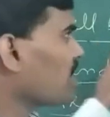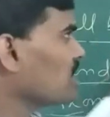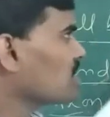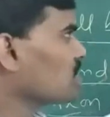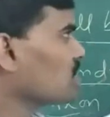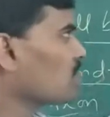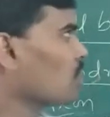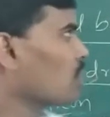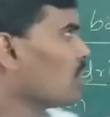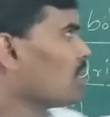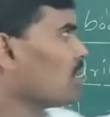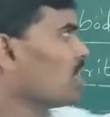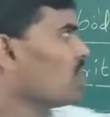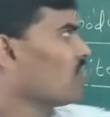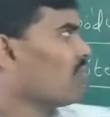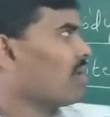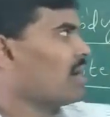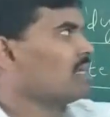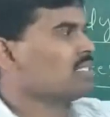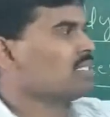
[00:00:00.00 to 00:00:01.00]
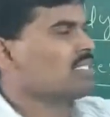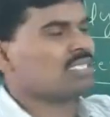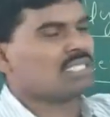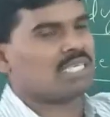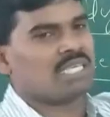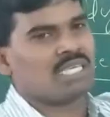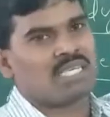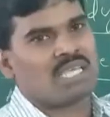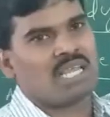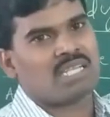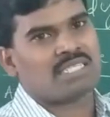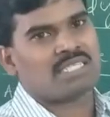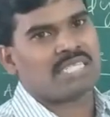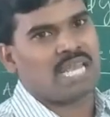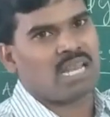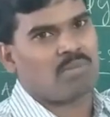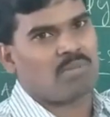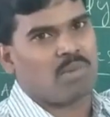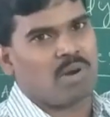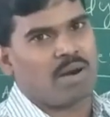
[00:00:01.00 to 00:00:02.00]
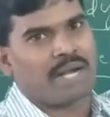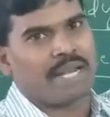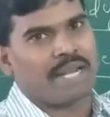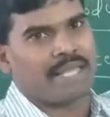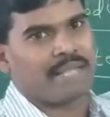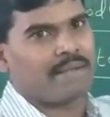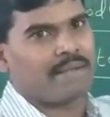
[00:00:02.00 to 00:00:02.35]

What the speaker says: only one single cell body.